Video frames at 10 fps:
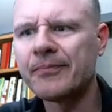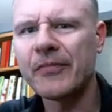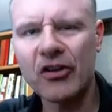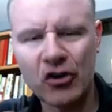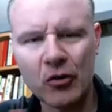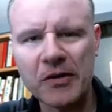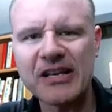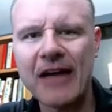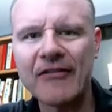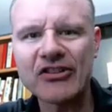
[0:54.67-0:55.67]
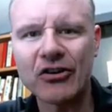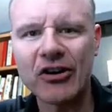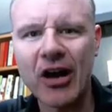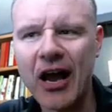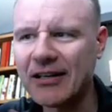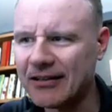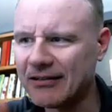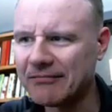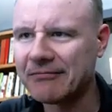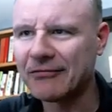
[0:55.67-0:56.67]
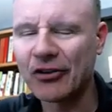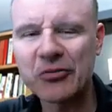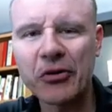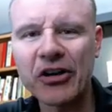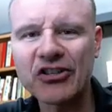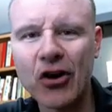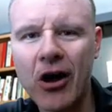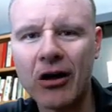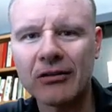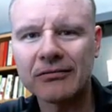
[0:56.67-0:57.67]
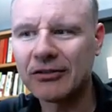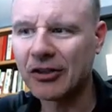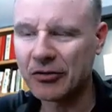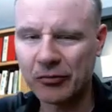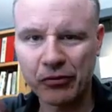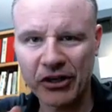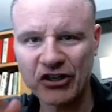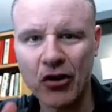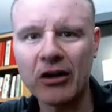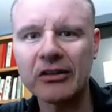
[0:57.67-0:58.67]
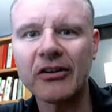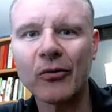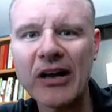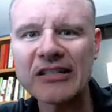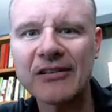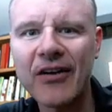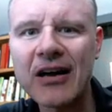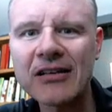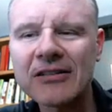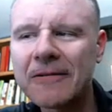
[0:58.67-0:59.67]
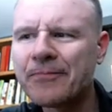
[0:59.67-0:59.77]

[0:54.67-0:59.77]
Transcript: humans have a certain height. Looks pretty tall to the rest of us.